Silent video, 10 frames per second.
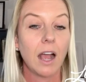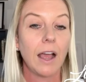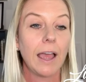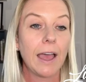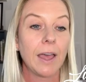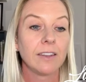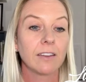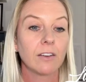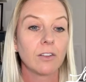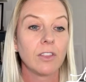And
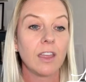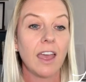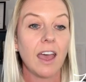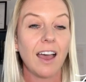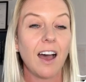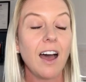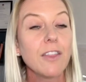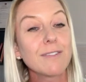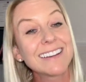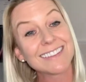on the
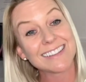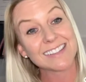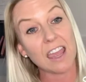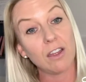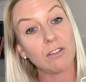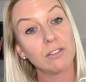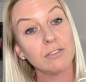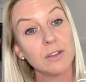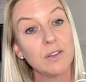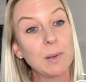other end of the scale,
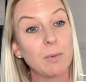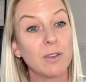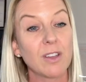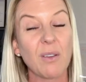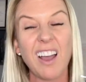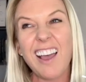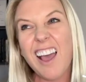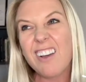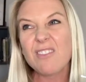you have people who go, oh,